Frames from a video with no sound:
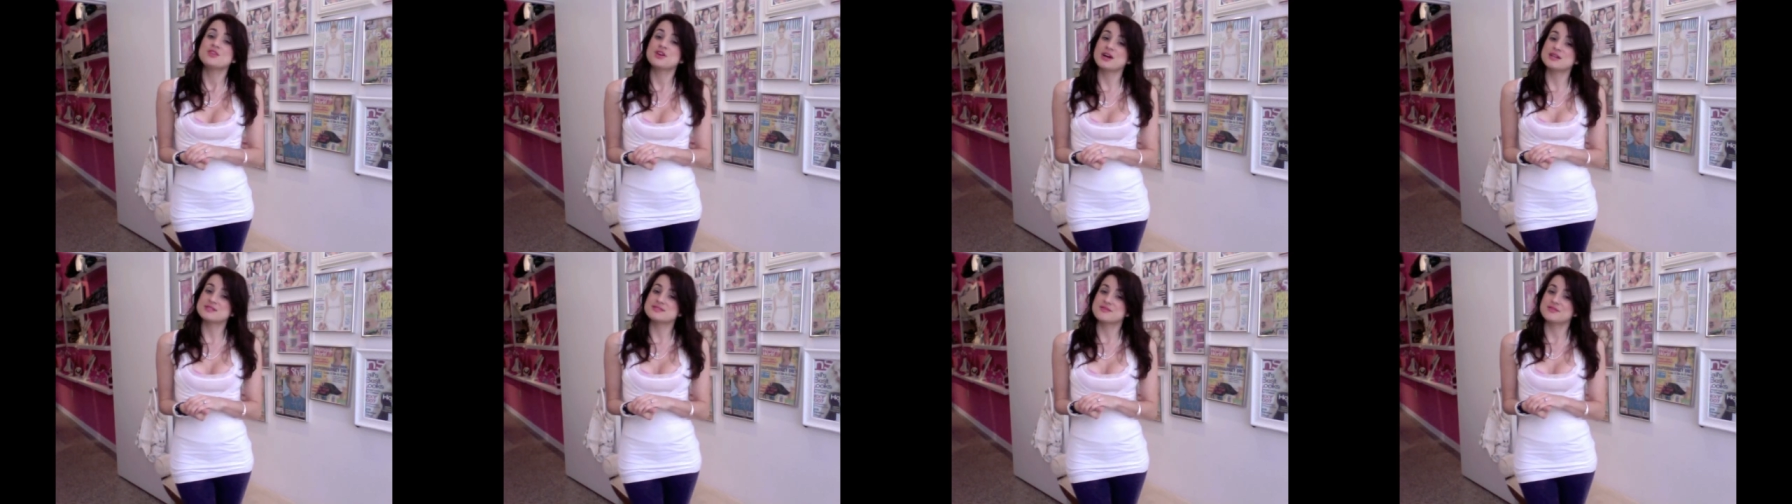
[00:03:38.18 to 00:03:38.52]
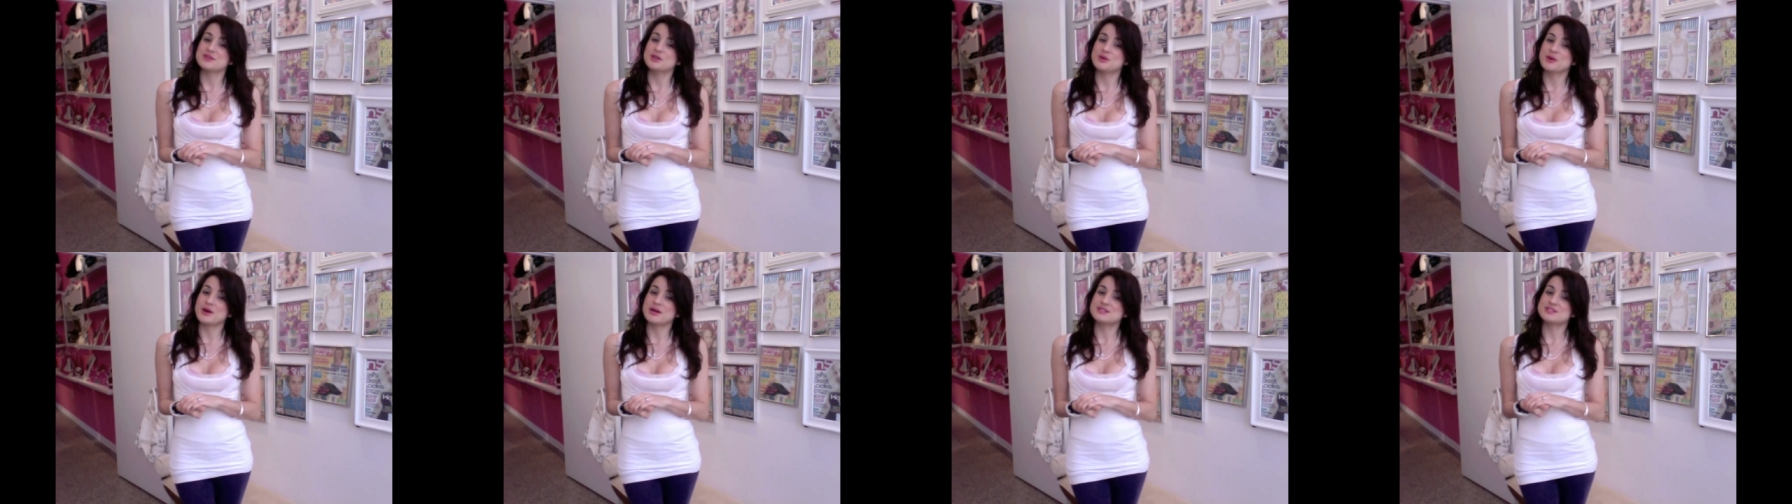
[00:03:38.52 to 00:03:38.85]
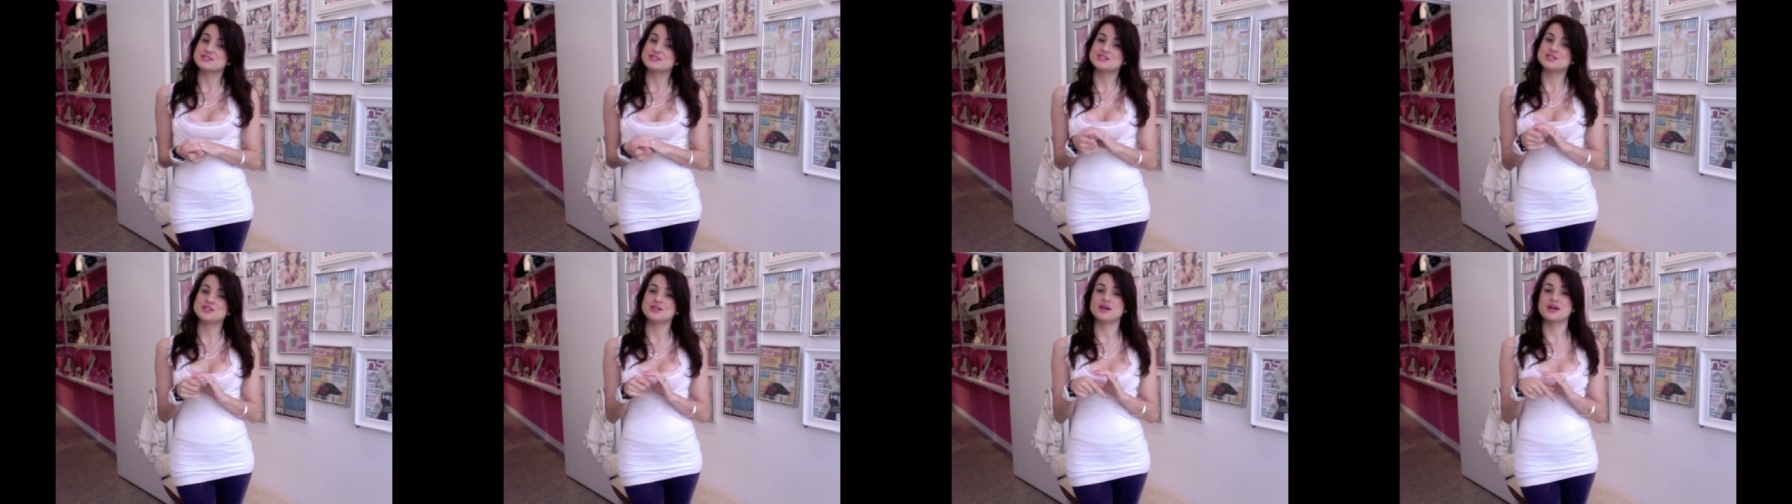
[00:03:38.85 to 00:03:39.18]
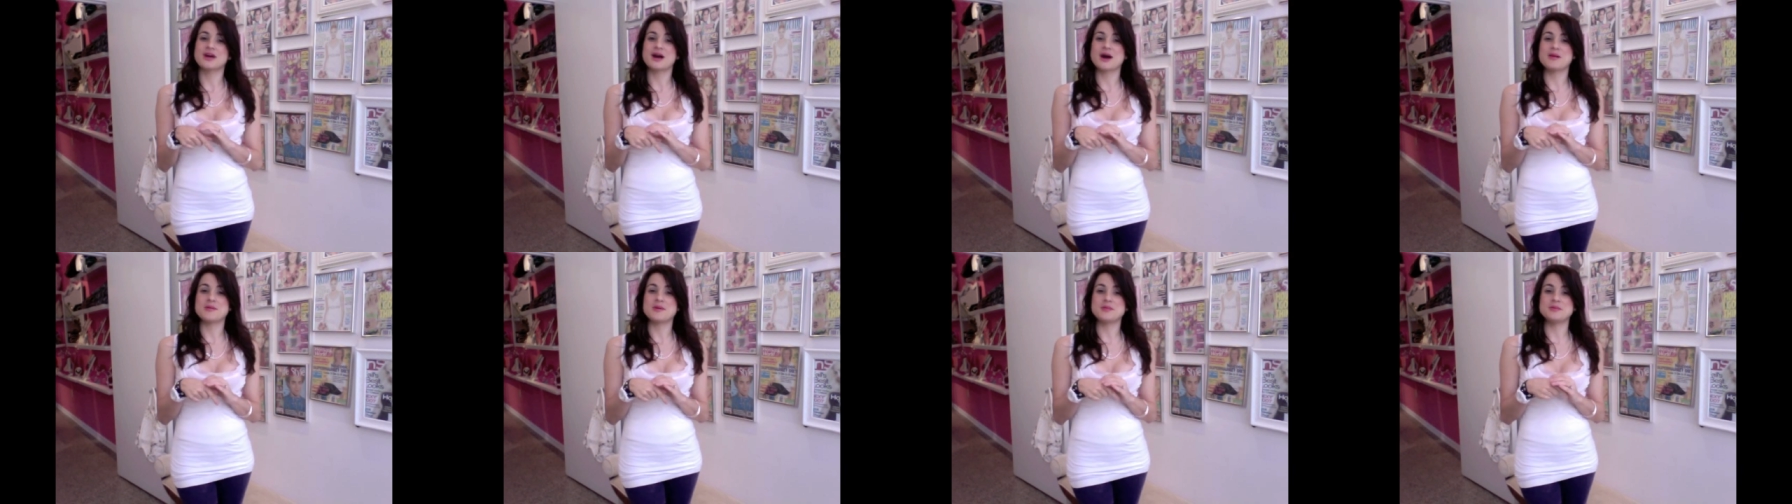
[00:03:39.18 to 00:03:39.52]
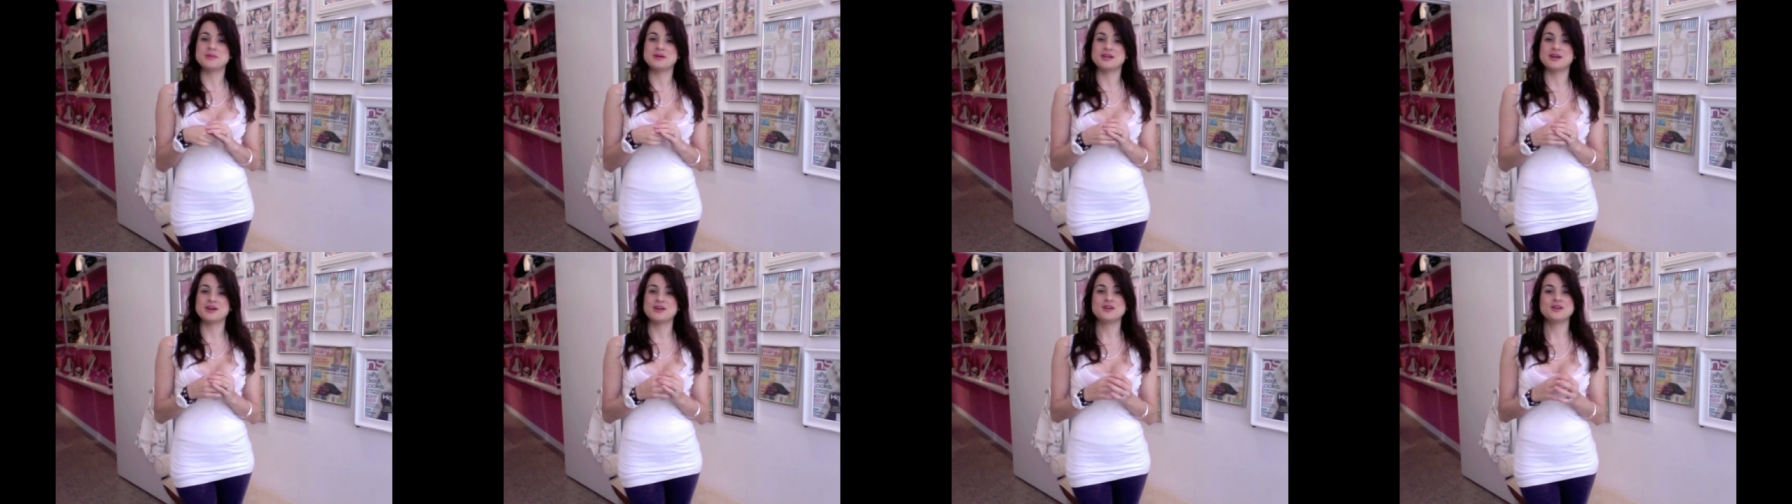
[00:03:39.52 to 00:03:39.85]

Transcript: you guys have any questions, you can comment me here.